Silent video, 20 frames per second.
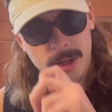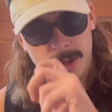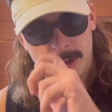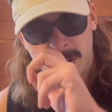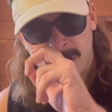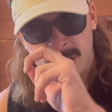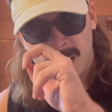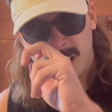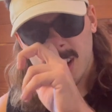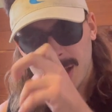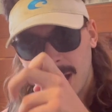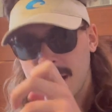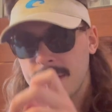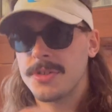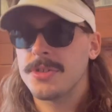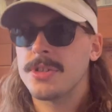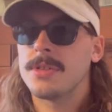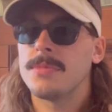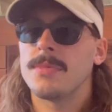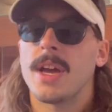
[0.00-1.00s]
During our live
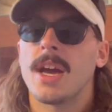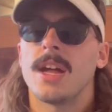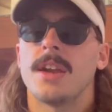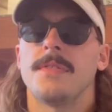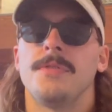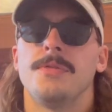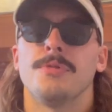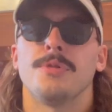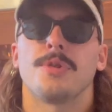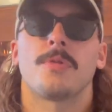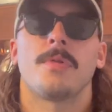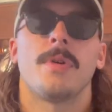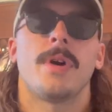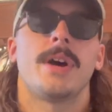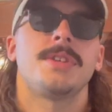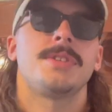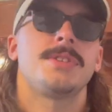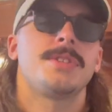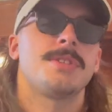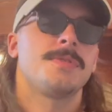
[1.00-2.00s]
stream, we had a few
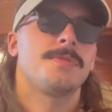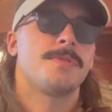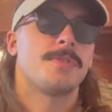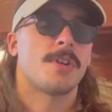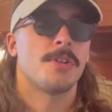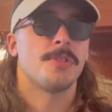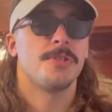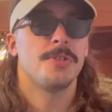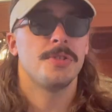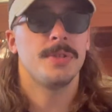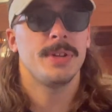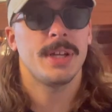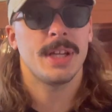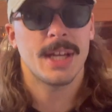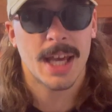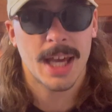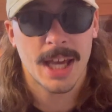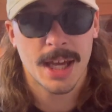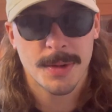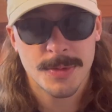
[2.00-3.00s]
requests for our newly
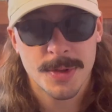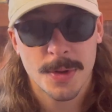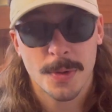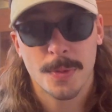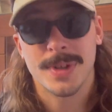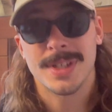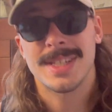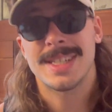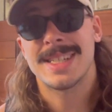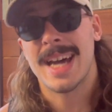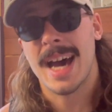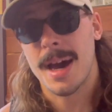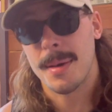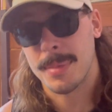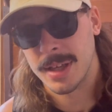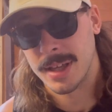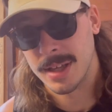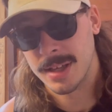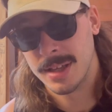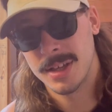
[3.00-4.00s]
named
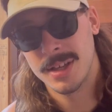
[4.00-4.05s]
Wasabi